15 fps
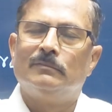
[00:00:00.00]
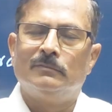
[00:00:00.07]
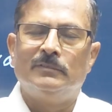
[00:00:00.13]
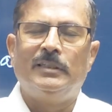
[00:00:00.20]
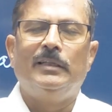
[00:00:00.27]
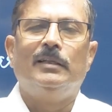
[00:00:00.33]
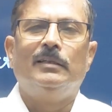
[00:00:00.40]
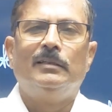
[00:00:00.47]

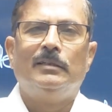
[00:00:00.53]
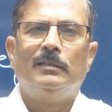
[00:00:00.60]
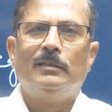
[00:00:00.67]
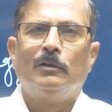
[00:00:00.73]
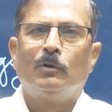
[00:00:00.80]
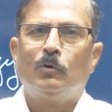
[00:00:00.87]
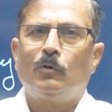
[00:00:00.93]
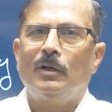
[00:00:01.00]
they
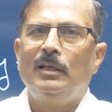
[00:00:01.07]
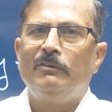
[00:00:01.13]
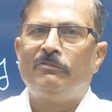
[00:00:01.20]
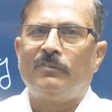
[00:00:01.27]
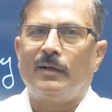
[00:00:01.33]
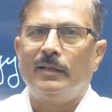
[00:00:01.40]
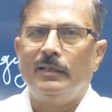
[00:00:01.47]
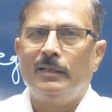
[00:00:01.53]

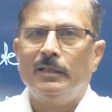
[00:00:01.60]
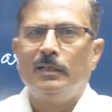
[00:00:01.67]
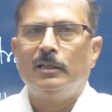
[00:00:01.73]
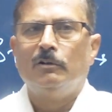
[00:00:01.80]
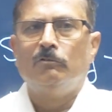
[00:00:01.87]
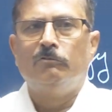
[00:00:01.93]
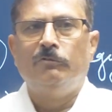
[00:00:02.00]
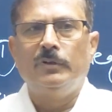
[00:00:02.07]
qualify
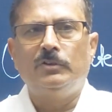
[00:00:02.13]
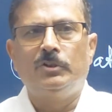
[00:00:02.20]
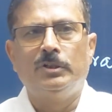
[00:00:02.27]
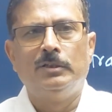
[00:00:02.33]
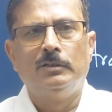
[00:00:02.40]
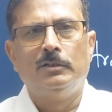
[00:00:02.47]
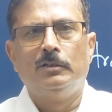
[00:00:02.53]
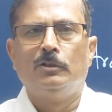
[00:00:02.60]

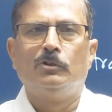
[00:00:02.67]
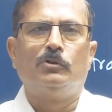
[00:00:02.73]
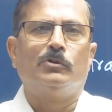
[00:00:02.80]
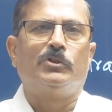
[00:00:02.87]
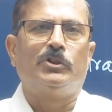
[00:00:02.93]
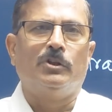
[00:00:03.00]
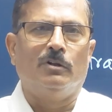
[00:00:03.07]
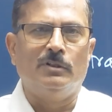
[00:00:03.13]
with
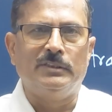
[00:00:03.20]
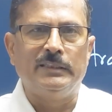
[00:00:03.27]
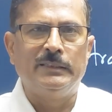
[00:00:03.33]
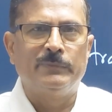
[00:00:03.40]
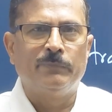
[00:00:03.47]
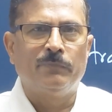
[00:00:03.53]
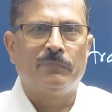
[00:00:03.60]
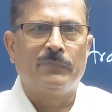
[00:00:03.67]
sociology,
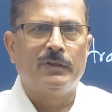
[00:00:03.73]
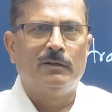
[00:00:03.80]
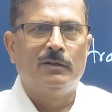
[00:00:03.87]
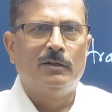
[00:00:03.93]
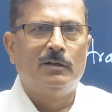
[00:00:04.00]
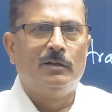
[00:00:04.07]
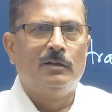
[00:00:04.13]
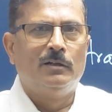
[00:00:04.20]

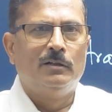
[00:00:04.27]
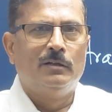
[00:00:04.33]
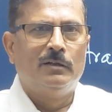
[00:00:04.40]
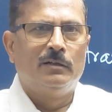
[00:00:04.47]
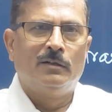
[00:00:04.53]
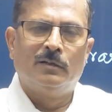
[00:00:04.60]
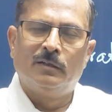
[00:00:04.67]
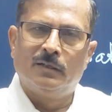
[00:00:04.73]

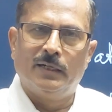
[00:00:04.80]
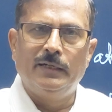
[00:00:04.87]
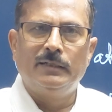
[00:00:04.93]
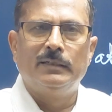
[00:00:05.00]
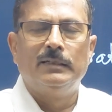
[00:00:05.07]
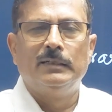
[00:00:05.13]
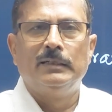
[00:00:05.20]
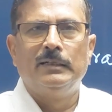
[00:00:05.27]

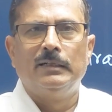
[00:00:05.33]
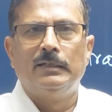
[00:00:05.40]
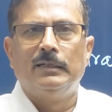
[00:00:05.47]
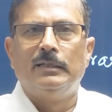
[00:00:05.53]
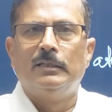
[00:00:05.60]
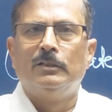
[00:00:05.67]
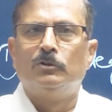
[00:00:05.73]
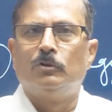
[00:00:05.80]
right?
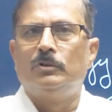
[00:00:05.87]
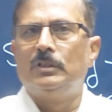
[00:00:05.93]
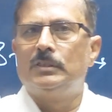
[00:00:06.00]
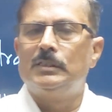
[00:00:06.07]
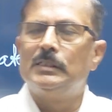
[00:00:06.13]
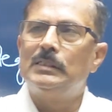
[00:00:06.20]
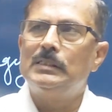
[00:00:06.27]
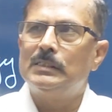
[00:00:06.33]
So this
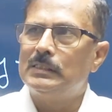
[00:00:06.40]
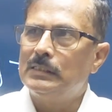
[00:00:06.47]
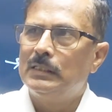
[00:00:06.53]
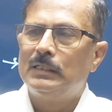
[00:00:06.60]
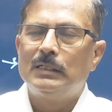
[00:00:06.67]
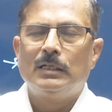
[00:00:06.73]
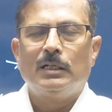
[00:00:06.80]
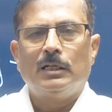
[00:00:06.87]

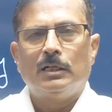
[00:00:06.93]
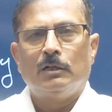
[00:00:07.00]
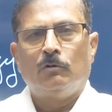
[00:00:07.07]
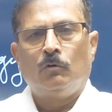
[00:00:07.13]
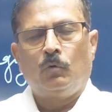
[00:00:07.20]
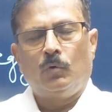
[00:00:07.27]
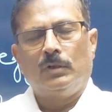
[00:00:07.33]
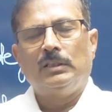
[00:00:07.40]
is
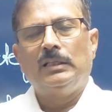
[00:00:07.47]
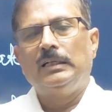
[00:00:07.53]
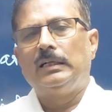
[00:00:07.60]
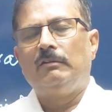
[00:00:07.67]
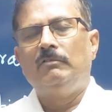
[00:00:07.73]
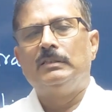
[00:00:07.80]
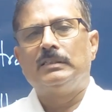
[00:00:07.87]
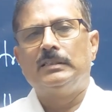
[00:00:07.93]
one thing
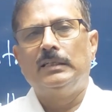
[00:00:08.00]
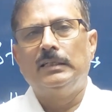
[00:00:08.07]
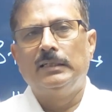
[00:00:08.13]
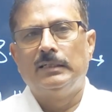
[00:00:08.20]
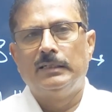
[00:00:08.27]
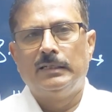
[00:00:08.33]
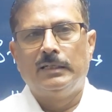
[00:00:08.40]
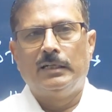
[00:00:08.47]
I will
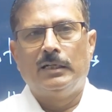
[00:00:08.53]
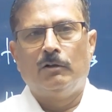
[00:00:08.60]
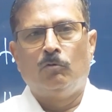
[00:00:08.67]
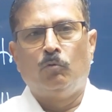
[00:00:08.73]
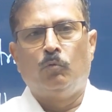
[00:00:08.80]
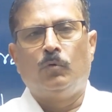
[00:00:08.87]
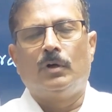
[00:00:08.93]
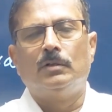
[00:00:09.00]
say.
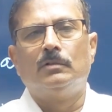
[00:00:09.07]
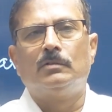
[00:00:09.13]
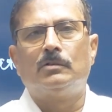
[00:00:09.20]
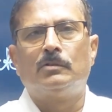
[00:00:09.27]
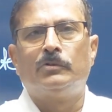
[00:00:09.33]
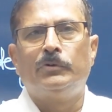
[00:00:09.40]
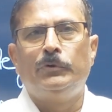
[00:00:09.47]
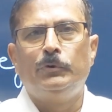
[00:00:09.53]

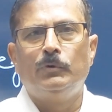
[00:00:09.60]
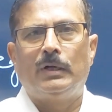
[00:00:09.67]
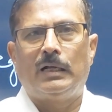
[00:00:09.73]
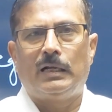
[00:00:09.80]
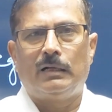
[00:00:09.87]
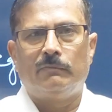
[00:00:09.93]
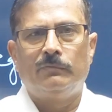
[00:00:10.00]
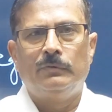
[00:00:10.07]
Once you
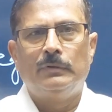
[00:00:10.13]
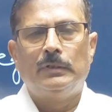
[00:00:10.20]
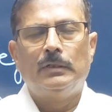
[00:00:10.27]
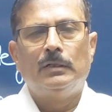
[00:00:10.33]
have